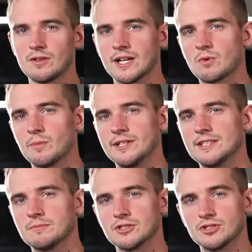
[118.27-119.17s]
outline what we
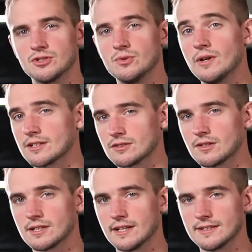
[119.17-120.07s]
need them to do and
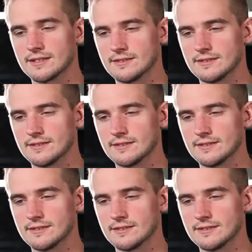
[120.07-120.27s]
look like.